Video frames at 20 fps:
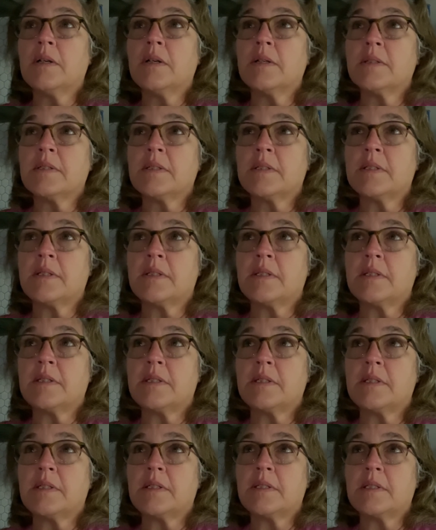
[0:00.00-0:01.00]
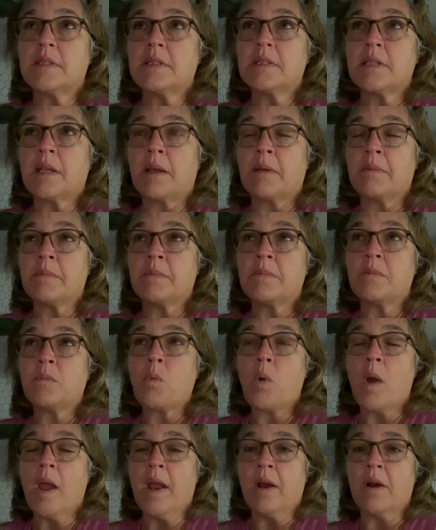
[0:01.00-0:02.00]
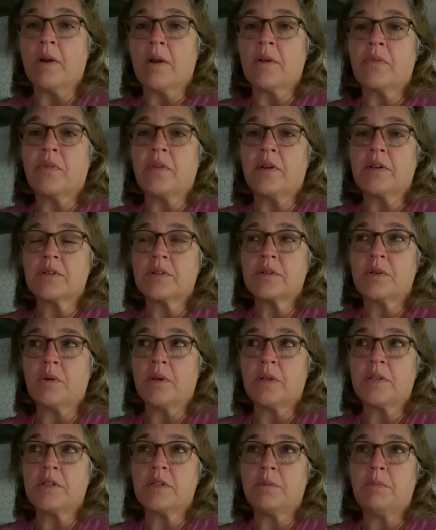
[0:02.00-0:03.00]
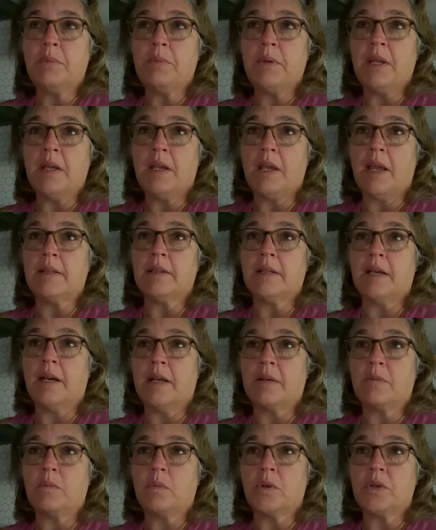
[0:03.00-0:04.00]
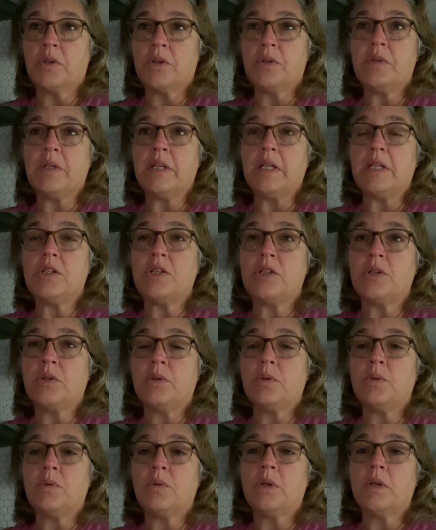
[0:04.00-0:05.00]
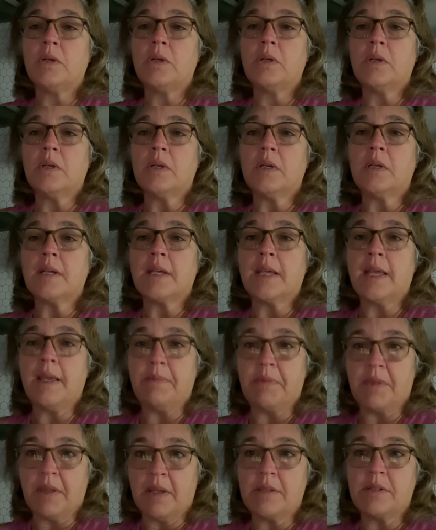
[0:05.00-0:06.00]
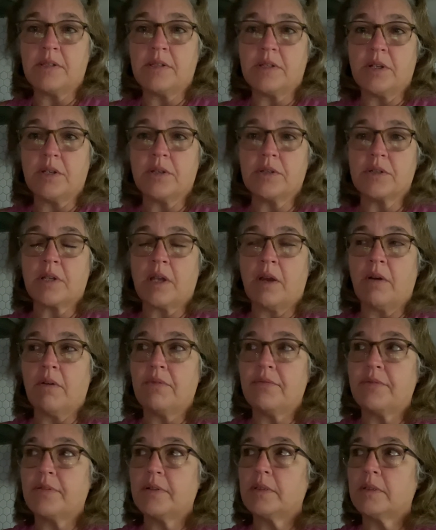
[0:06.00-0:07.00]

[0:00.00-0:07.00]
Somewhere there's going to be a line where you need to keep things to yourself.